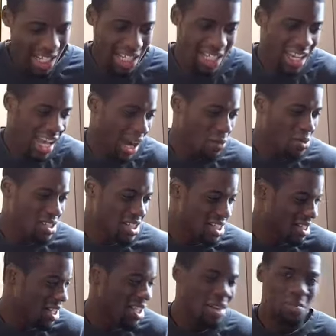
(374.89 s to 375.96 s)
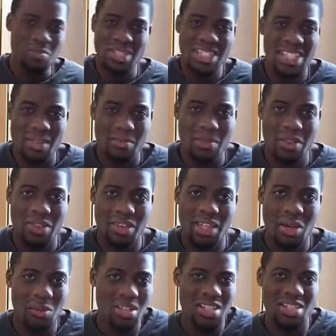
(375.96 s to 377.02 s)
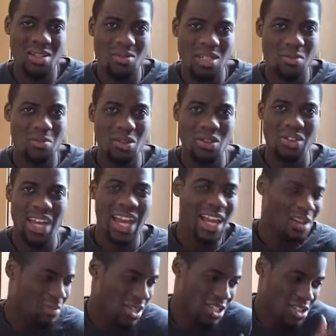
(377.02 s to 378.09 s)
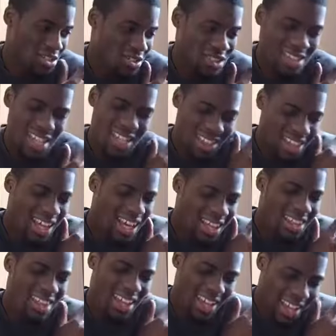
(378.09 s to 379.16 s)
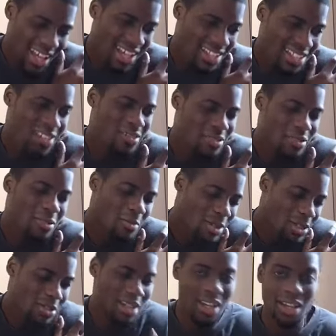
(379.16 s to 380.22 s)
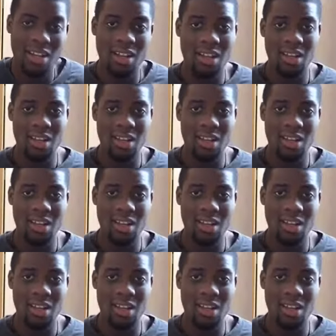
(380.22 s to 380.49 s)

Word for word: Like I wanted sympathy, I wanted someone to put their hand on my shoulder, say, "There, there, Alex, everything will be okay."